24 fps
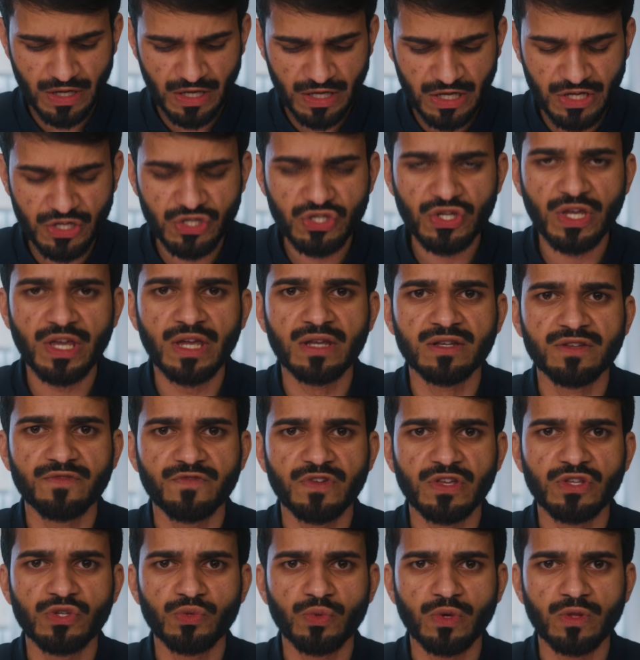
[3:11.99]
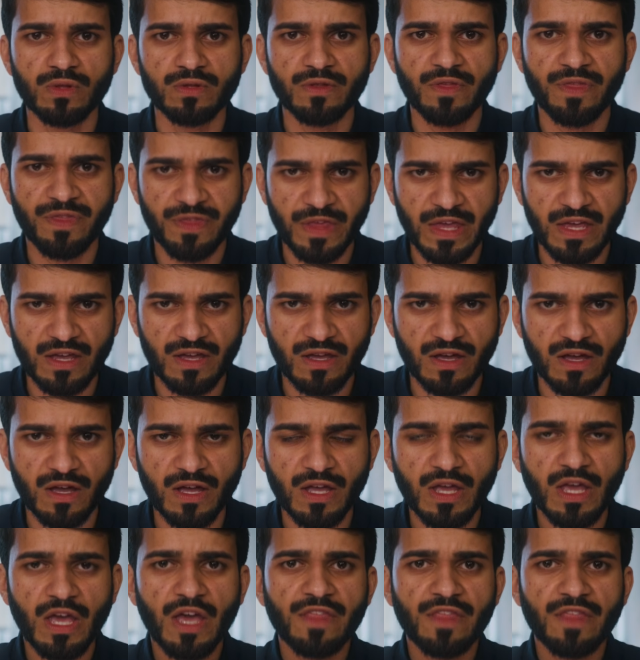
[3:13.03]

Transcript: each individual thinker.